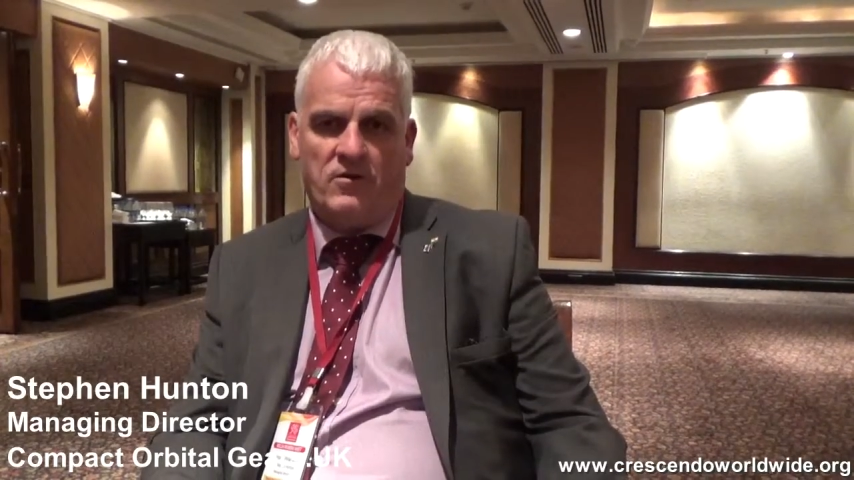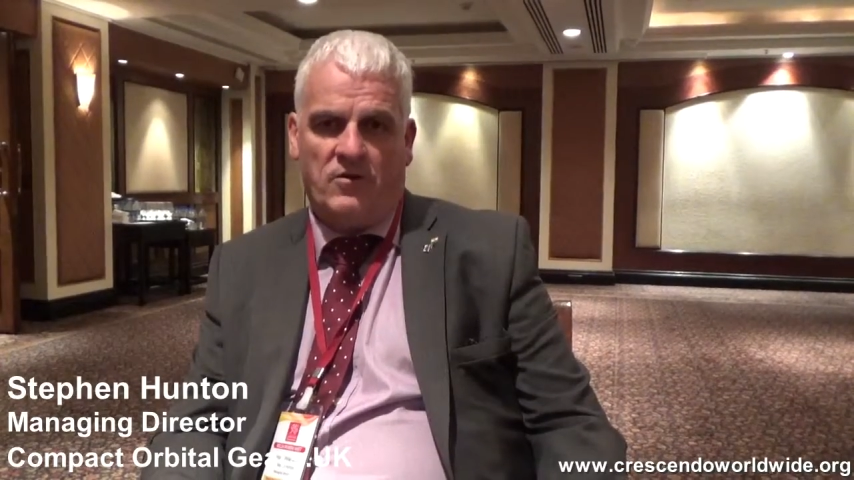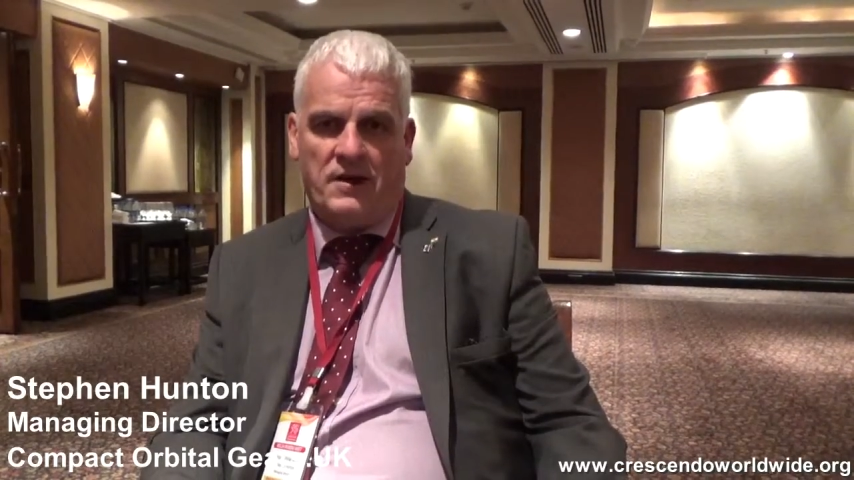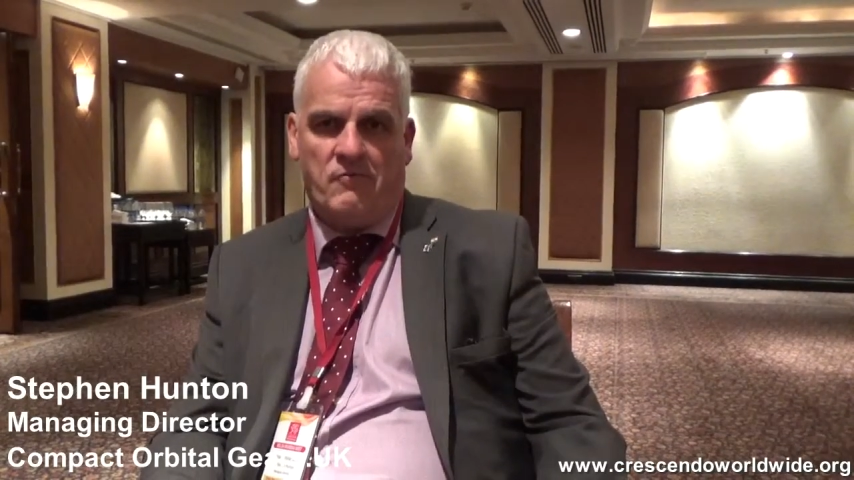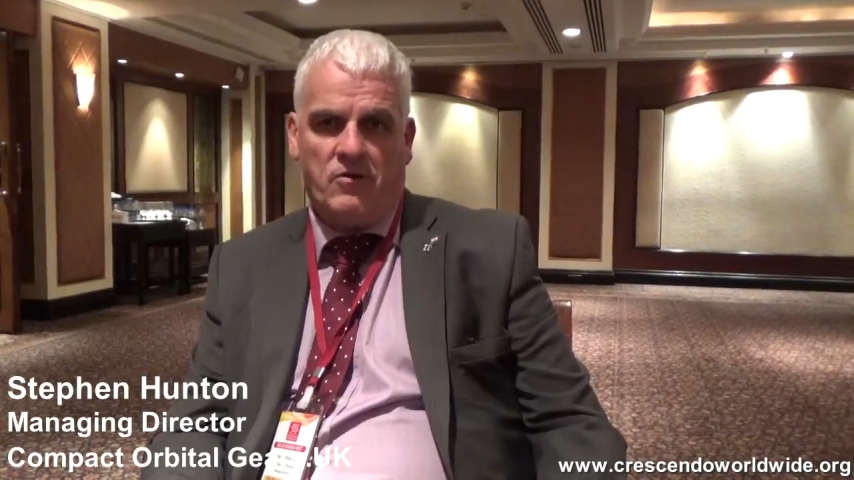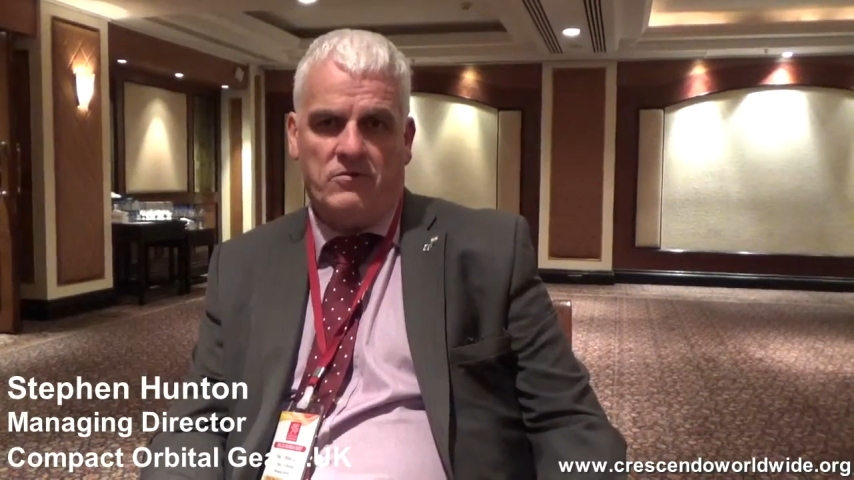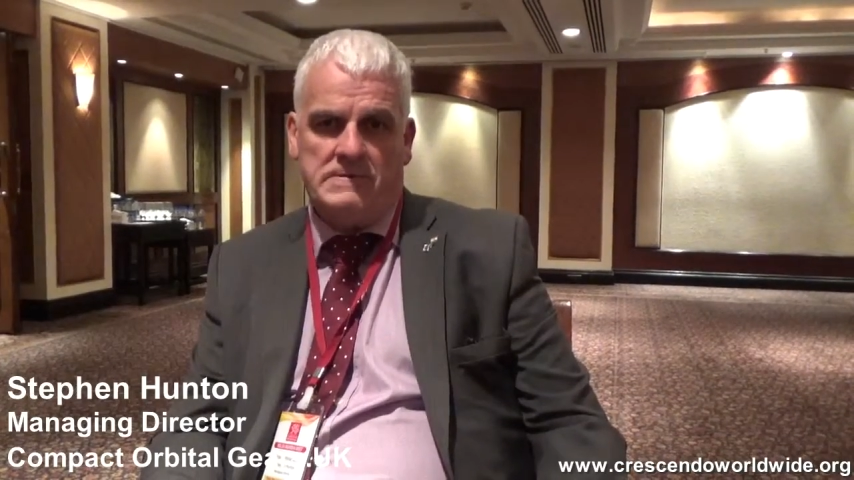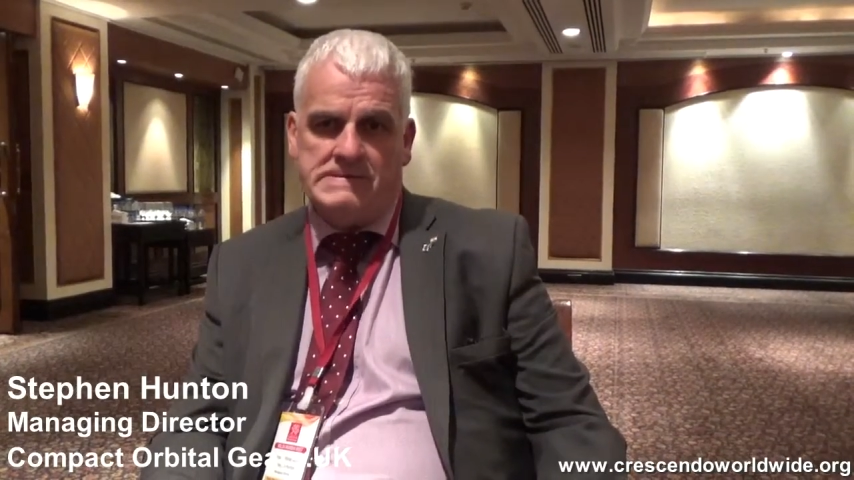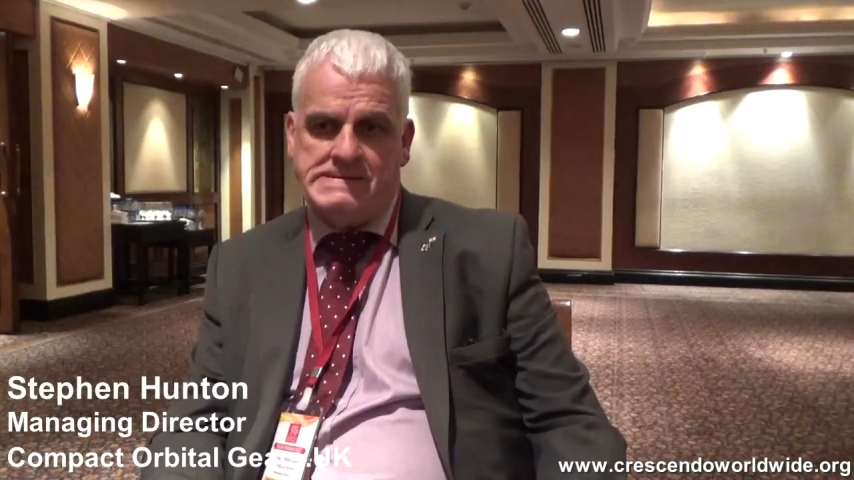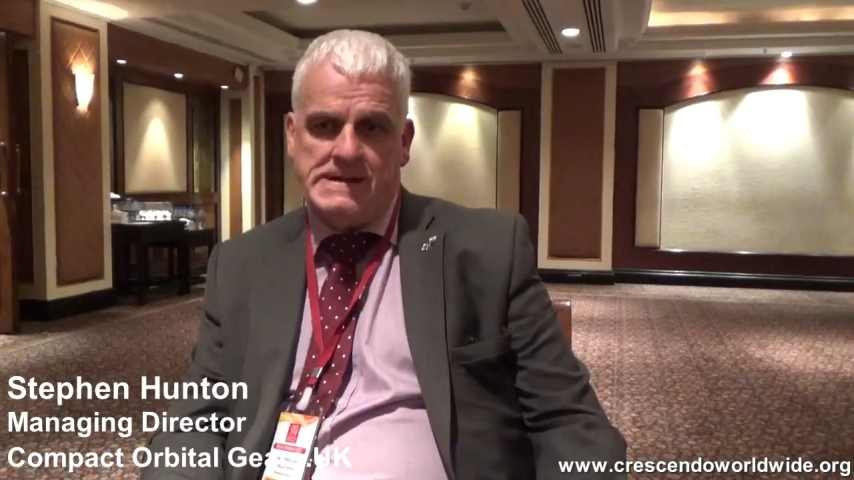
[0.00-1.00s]
on our
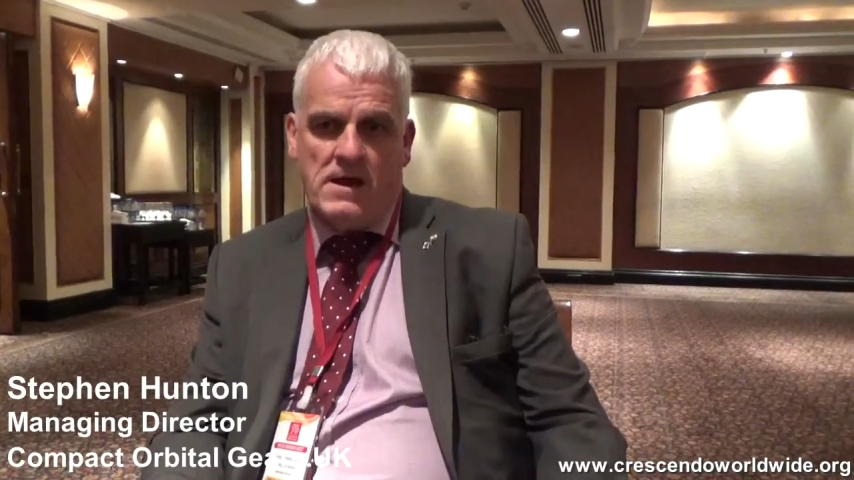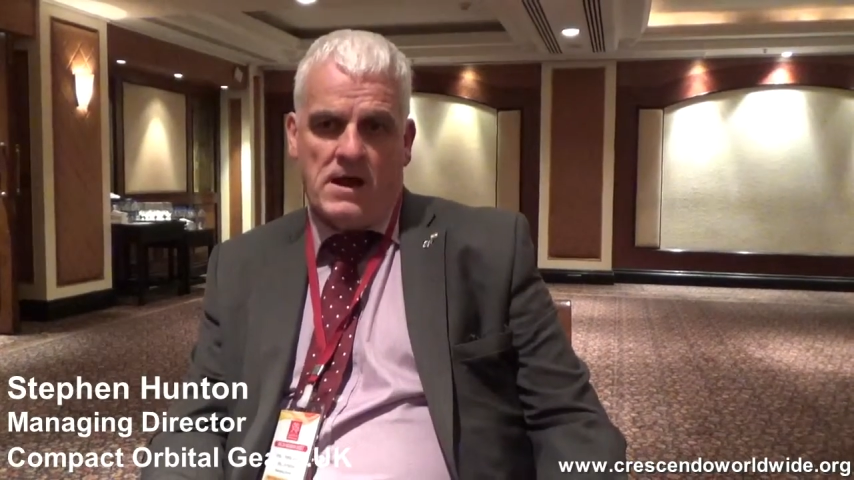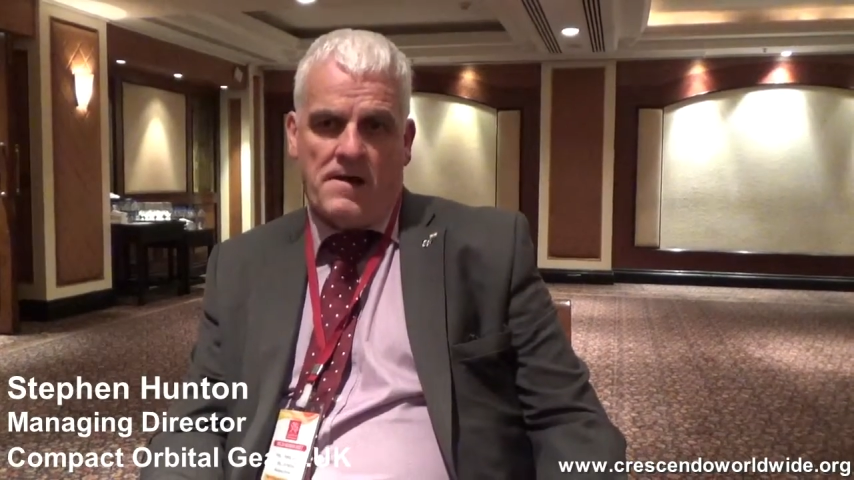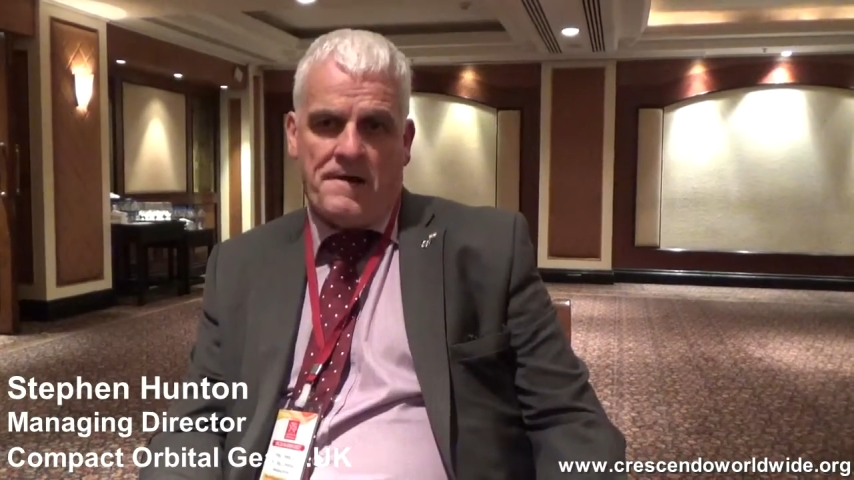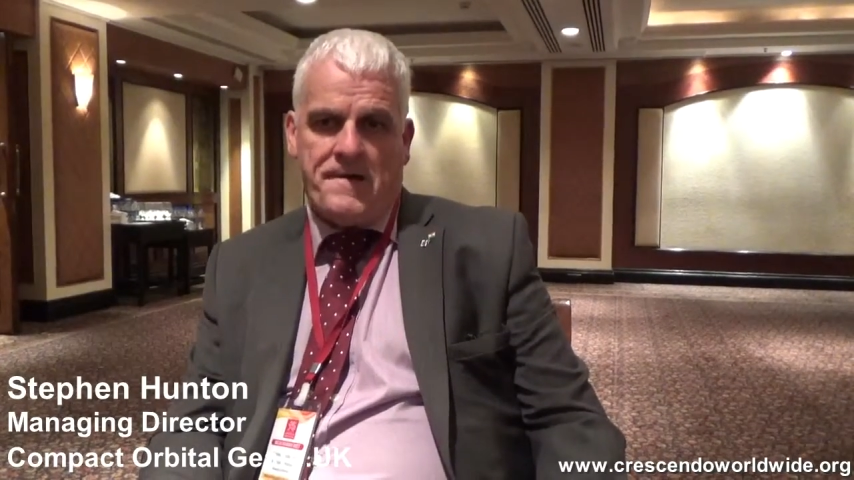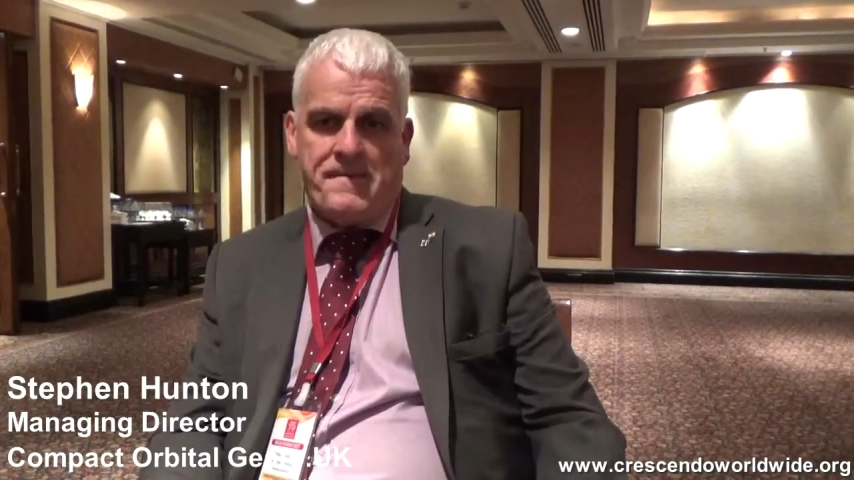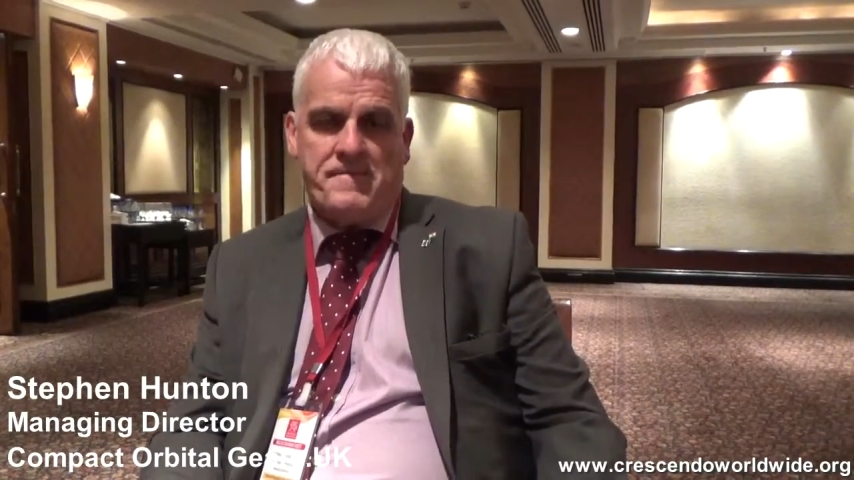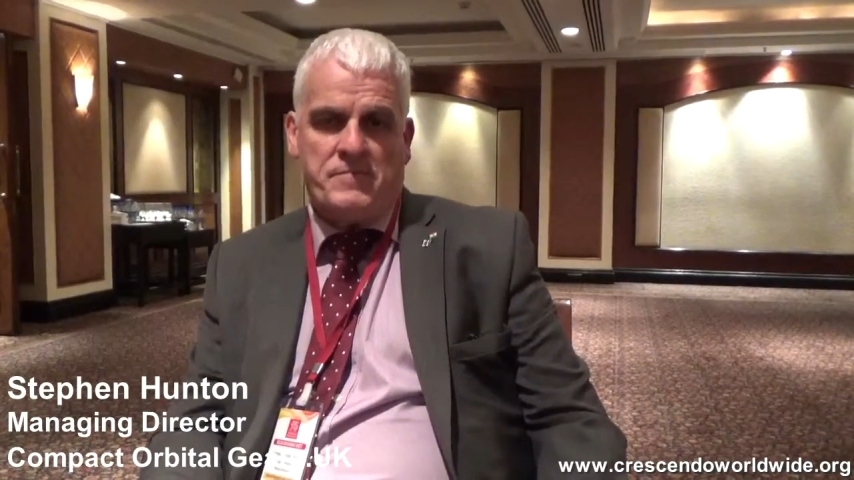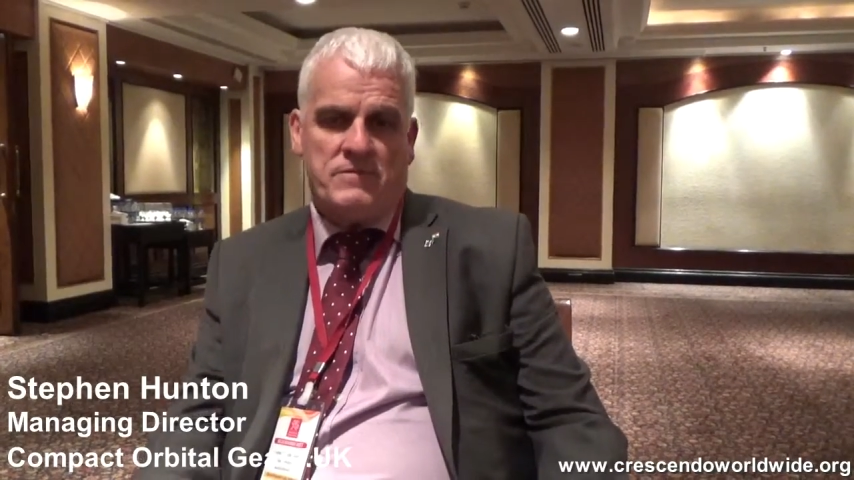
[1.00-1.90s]
own.